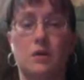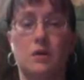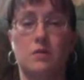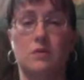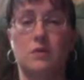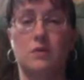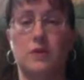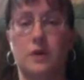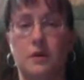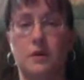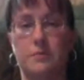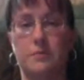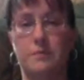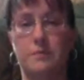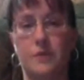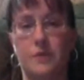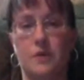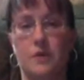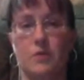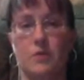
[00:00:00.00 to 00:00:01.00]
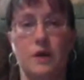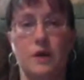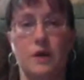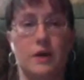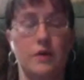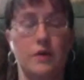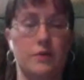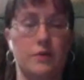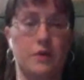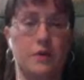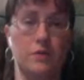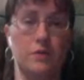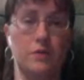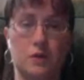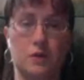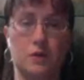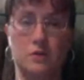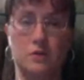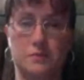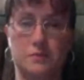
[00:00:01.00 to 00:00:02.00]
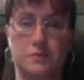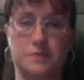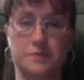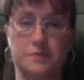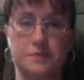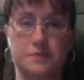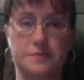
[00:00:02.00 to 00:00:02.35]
Oh, okay. Well, how do I record?